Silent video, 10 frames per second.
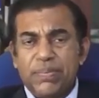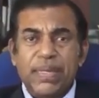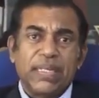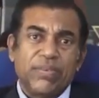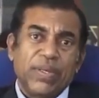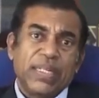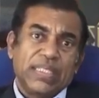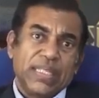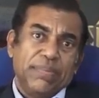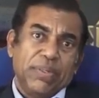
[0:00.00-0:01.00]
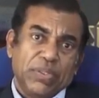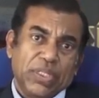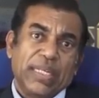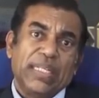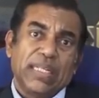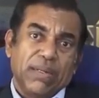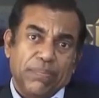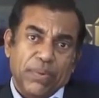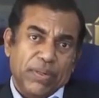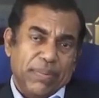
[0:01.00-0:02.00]
back it was arrested because checking the
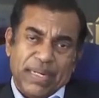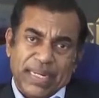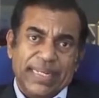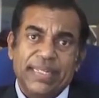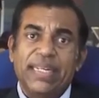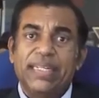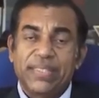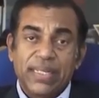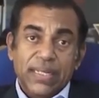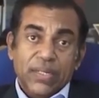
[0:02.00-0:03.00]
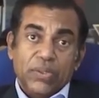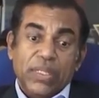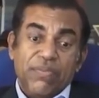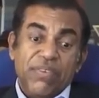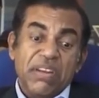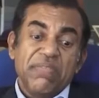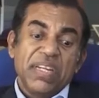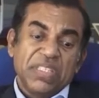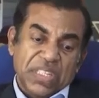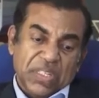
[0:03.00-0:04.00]
computer but later released. So they are very,
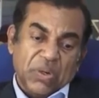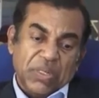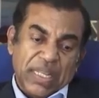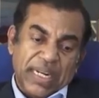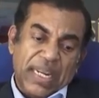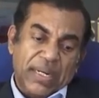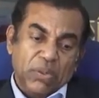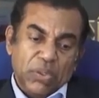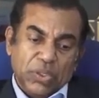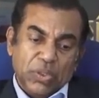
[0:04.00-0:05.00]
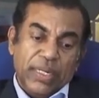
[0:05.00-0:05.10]
very strict on that. And also